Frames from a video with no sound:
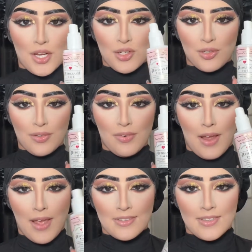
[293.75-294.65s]
Too
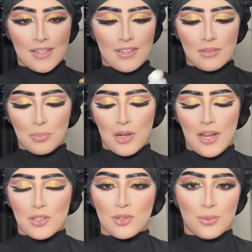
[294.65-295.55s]
Faced setting
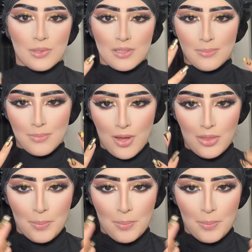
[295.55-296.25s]
spray, so we just melt the